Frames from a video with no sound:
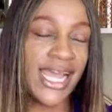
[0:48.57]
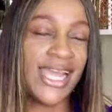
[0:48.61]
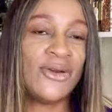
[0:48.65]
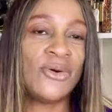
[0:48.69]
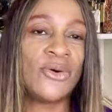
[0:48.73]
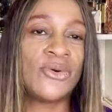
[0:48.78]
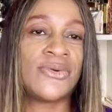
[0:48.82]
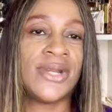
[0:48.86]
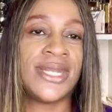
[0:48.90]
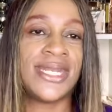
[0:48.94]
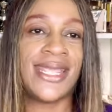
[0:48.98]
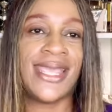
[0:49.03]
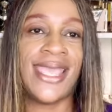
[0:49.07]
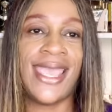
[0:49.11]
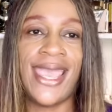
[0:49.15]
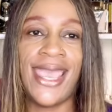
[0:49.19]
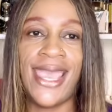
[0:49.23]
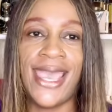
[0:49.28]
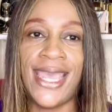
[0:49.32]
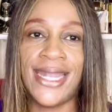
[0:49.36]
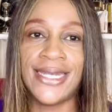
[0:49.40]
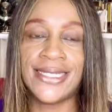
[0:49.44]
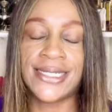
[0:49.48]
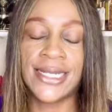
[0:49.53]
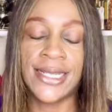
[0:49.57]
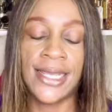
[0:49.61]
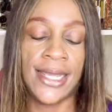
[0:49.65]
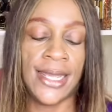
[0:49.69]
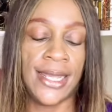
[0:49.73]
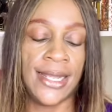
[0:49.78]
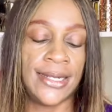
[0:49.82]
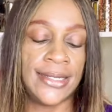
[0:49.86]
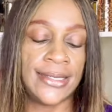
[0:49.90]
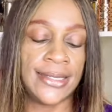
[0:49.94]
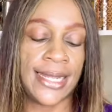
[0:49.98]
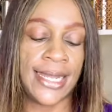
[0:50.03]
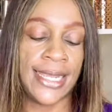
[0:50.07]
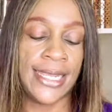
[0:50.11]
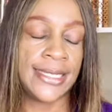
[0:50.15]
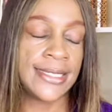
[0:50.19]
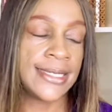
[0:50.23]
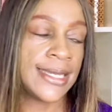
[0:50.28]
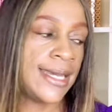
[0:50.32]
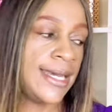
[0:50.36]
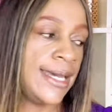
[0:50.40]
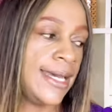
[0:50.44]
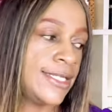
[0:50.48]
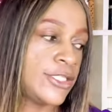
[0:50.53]
already had
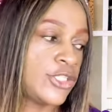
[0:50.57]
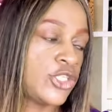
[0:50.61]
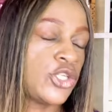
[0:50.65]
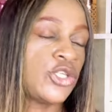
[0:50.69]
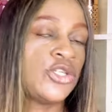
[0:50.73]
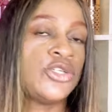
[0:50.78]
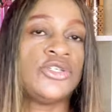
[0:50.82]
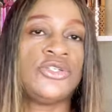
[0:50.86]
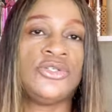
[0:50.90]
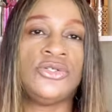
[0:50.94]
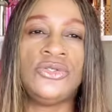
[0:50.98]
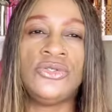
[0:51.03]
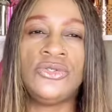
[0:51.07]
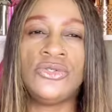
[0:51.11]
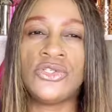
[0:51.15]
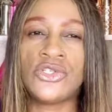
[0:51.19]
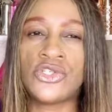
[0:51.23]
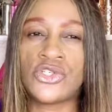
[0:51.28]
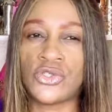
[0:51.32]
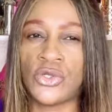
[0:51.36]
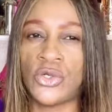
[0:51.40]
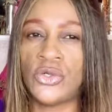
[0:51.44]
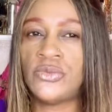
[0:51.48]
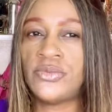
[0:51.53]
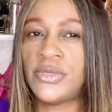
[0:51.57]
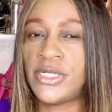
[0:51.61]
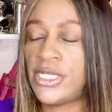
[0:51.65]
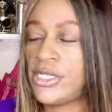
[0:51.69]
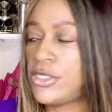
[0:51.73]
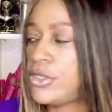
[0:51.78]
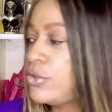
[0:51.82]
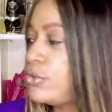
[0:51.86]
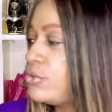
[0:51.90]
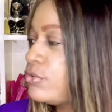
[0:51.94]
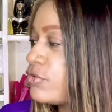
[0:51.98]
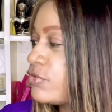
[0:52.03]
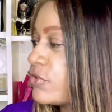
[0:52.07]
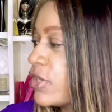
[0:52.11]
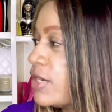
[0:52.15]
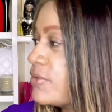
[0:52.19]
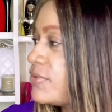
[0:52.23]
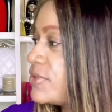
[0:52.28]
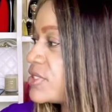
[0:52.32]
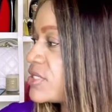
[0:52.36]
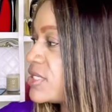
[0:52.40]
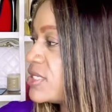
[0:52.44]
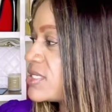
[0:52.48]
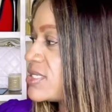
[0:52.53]
like two Jo Malone
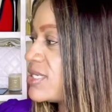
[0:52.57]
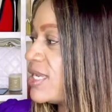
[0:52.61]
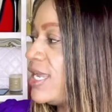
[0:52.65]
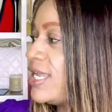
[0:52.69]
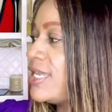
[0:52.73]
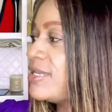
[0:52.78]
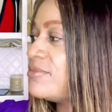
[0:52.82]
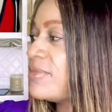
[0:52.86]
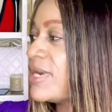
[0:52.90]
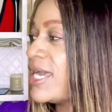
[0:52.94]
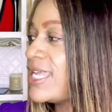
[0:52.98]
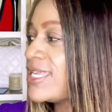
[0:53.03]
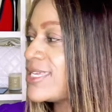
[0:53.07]
fragrances in my